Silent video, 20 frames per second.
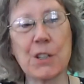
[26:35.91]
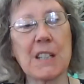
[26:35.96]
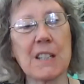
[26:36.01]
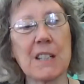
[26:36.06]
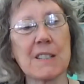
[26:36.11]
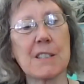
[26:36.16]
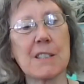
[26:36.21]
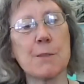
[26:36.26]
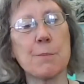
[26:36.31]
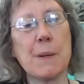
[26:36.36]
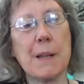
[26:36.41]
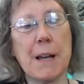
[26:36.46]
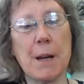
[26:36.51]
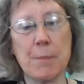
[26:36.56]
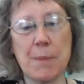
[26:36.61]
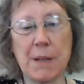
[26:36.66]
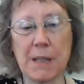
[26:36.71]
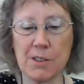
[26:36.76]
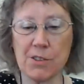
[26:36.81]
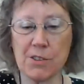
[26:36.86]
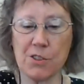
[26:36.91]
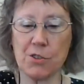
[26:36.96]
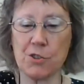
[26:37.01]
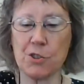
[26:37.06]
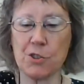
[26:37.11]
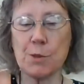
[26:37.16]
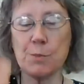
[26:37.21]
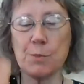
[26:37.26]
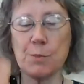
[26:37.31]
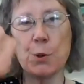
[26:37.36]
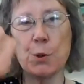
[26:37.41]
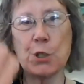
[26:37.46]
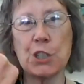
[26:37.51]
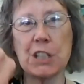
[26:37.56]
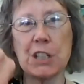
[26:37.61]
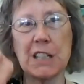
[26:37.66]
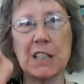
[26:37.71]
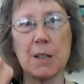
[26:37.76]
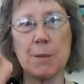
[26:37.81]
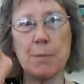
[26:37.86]
kids to plant because you just
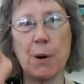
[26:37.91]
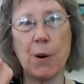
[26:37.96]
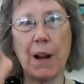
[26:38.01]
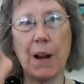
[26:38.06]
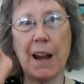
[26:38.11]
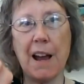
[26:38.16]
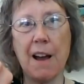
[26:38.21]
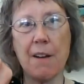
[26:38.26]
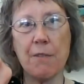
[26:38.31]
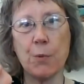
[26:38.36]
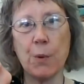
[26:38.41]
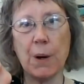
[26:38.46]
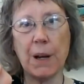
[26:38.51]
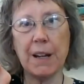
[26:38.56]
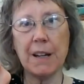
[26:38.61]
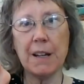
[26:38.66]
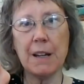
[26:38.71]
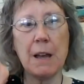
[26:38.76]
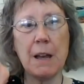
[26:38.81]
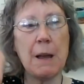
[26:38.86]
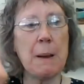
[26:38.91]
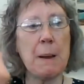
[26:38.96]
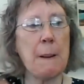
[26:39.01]
push it in about halfway.